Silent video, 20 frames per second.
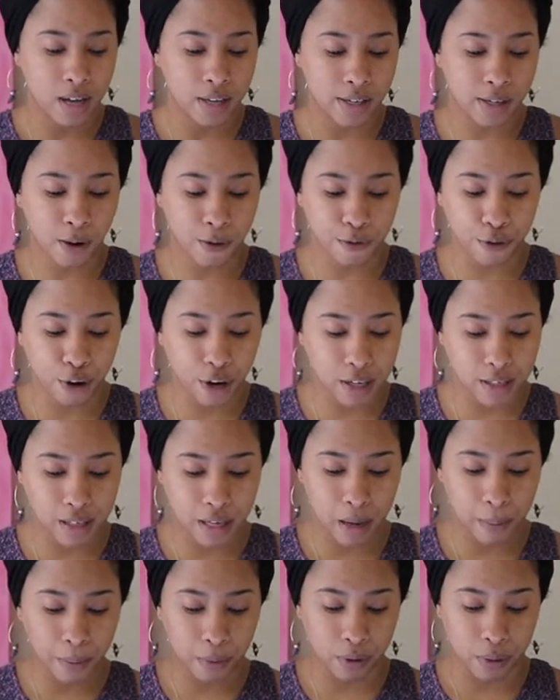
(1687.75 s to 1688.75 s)
So, for
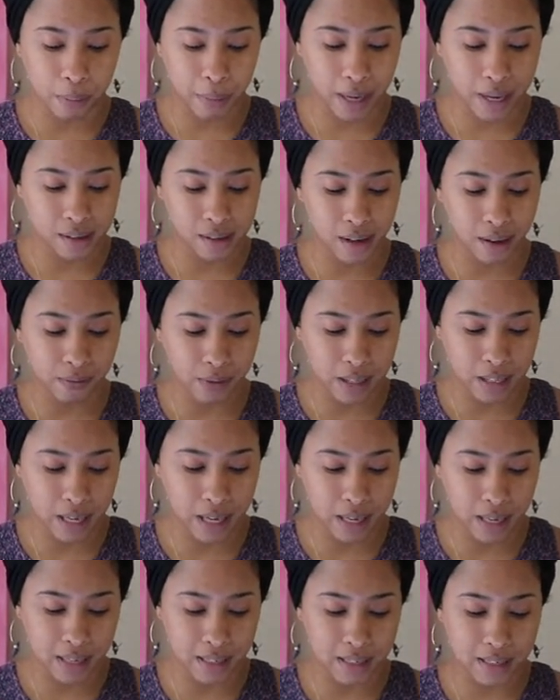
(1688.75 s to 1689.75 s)
example, a man loved to
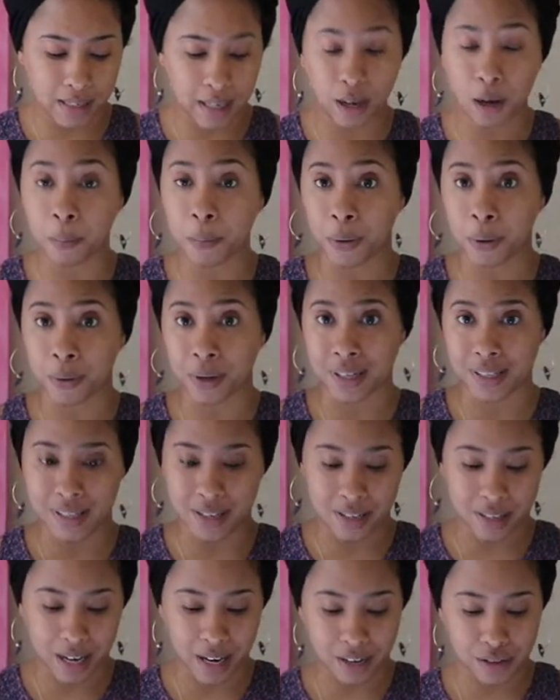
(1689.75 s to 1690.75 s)
take his sailboat
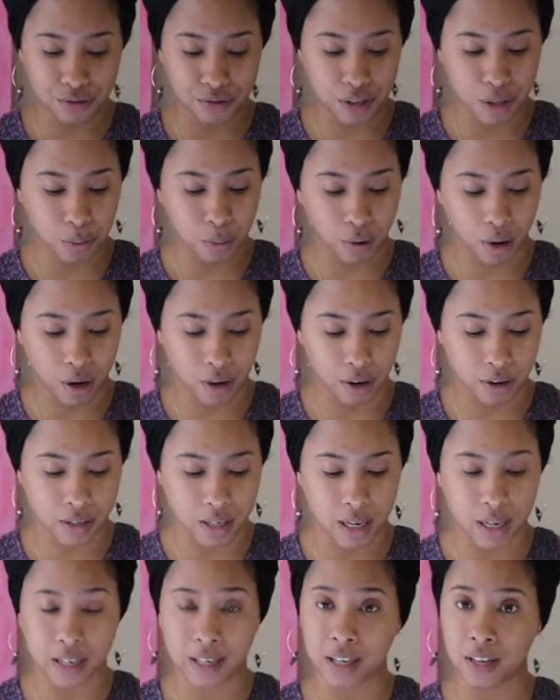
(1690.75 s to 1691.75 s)
into dangerous
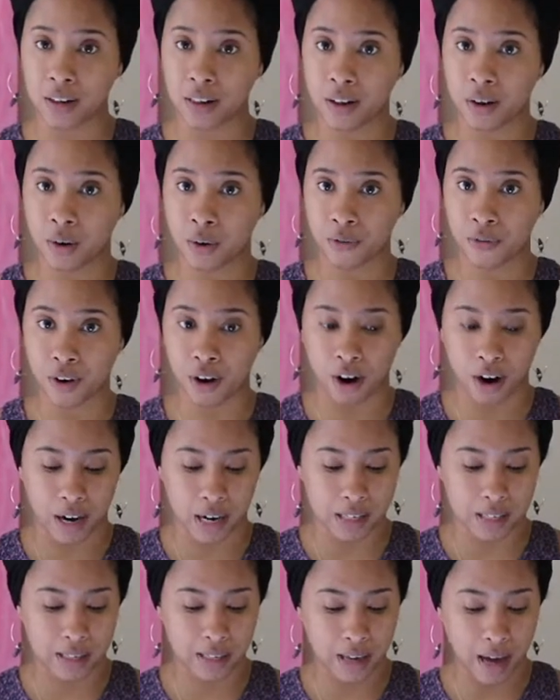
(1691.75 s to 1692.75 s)
waters and keel it over
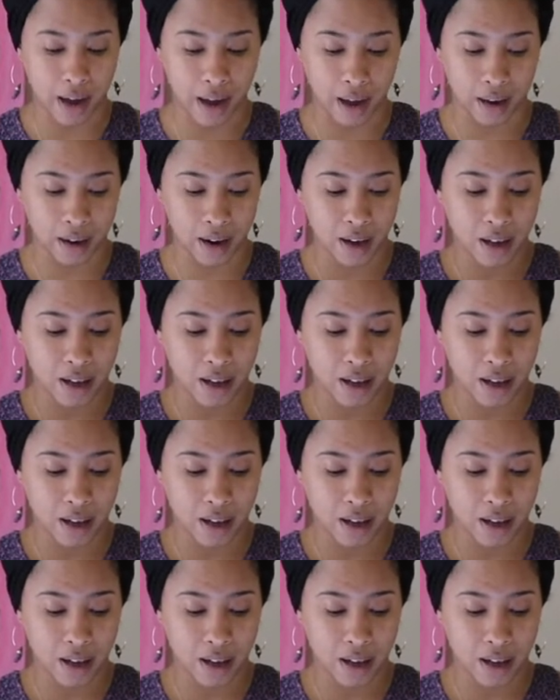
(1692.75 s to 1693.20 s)
on its side.